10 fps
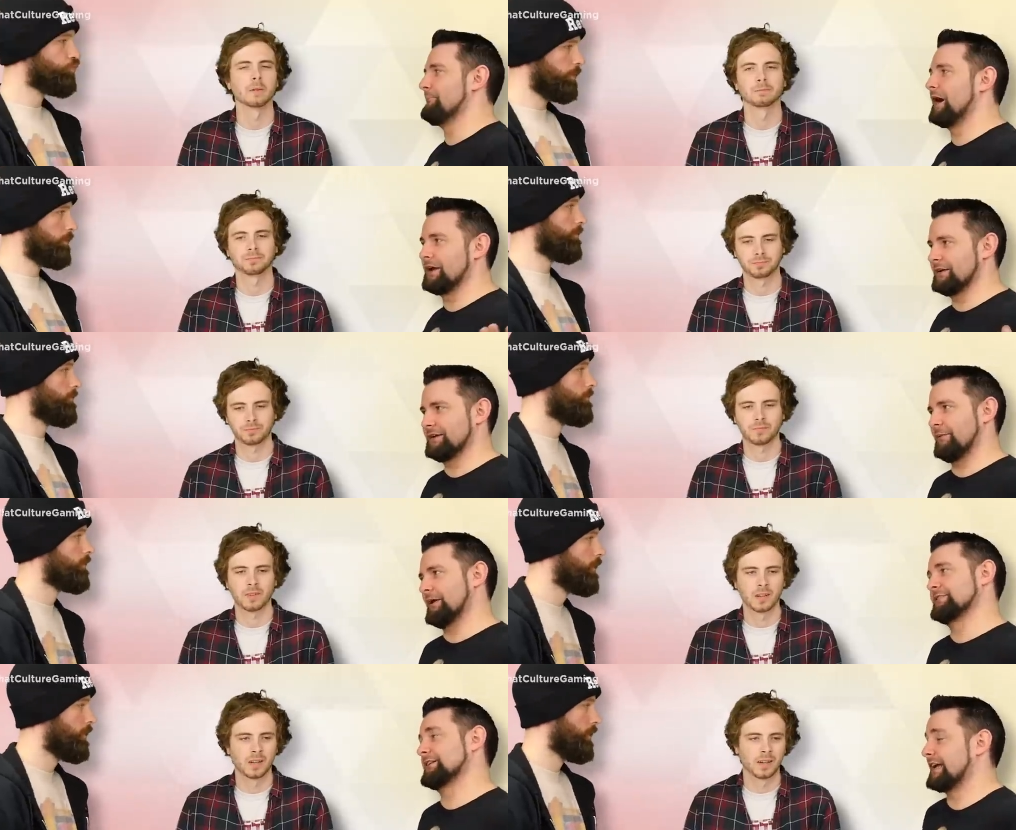Speaker 1: might. I
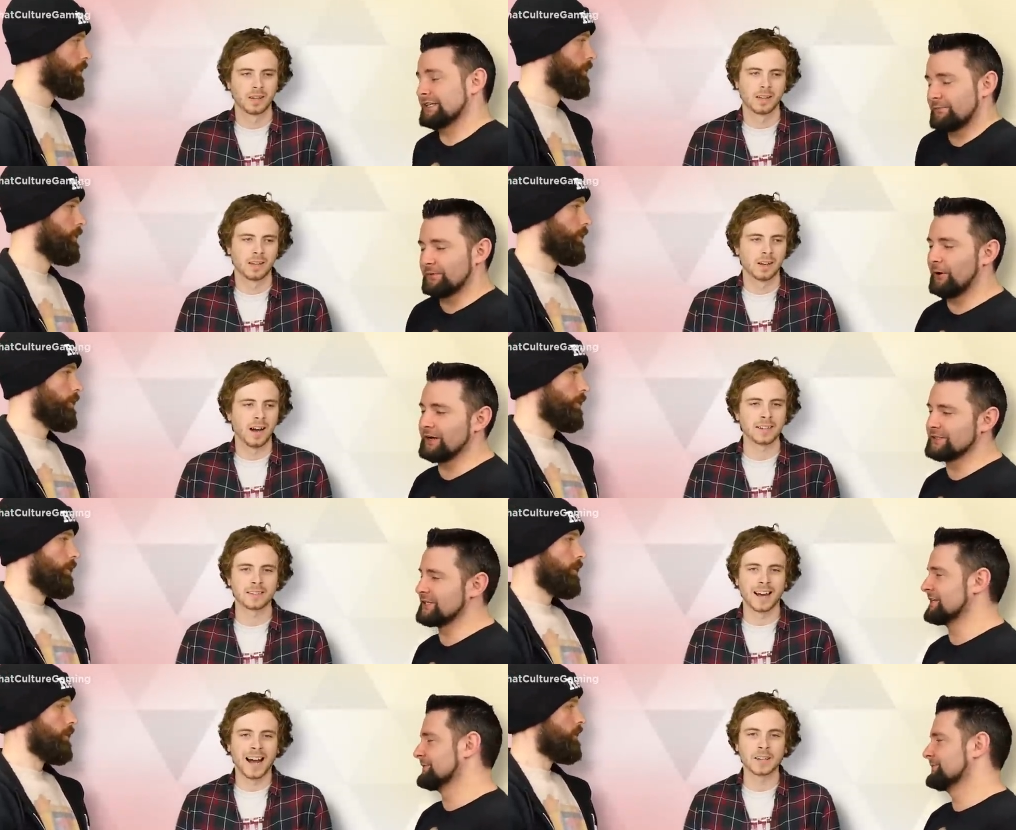mean, I, I, guess I'd be waiting I, to
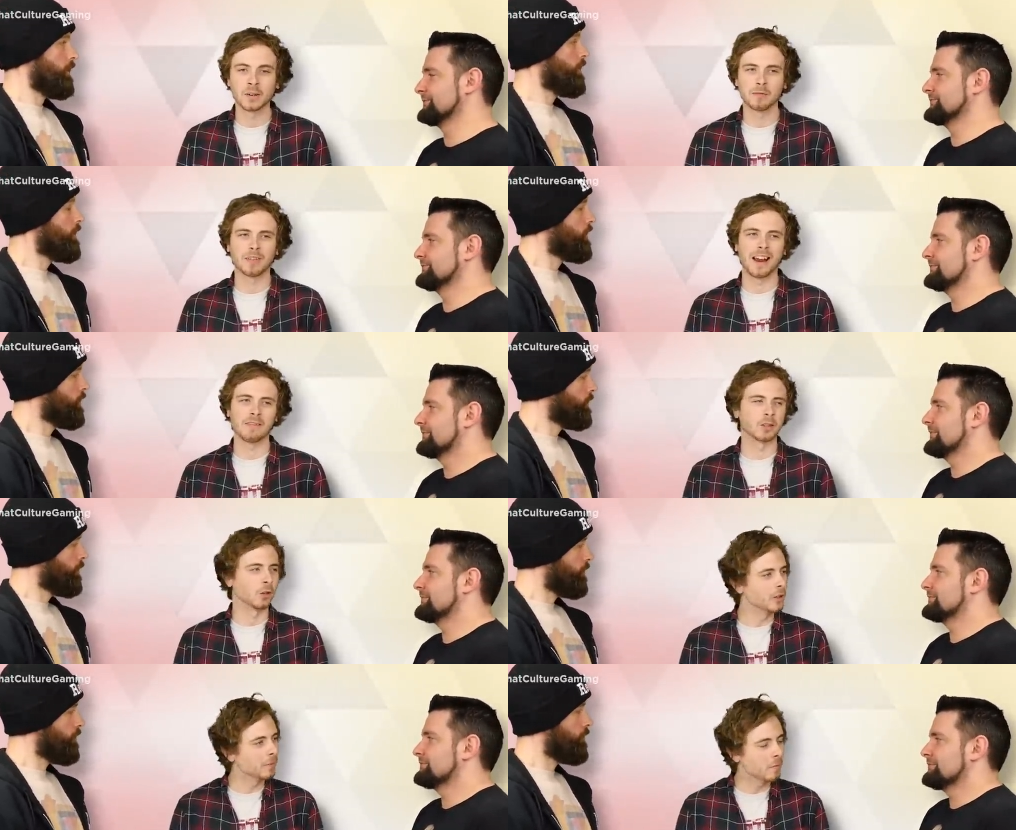see. I
Speaker 2: don't know if they'd have a
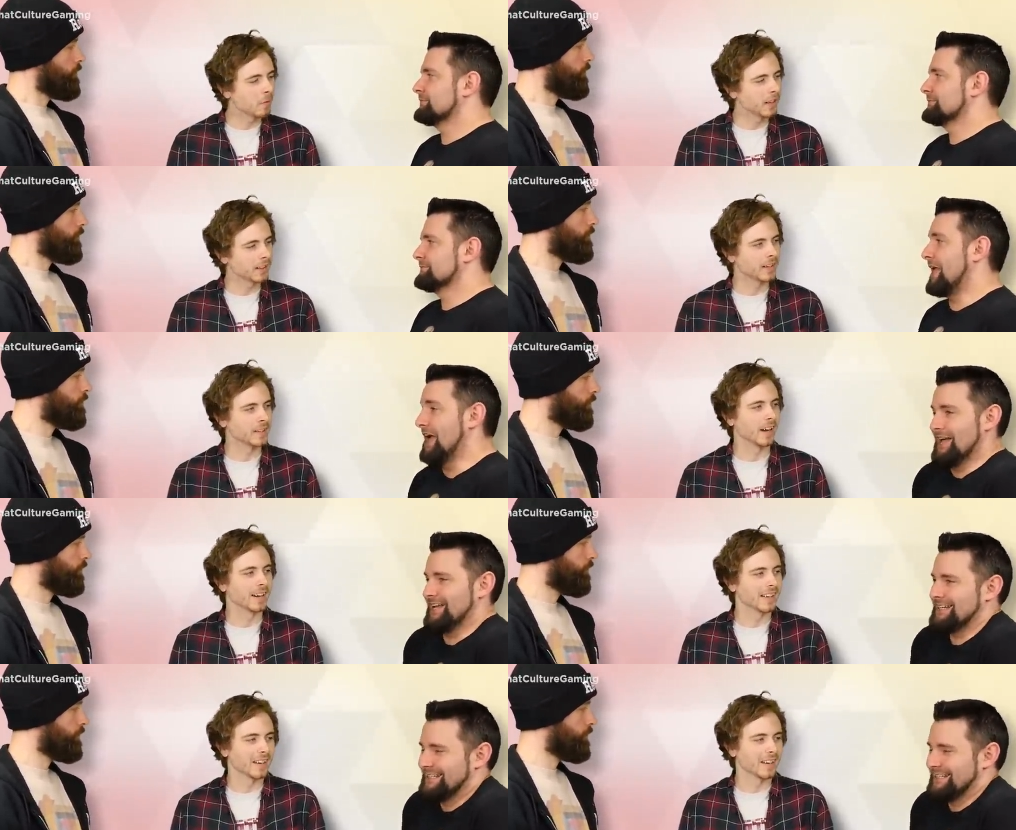choice. Maybe when like they sign the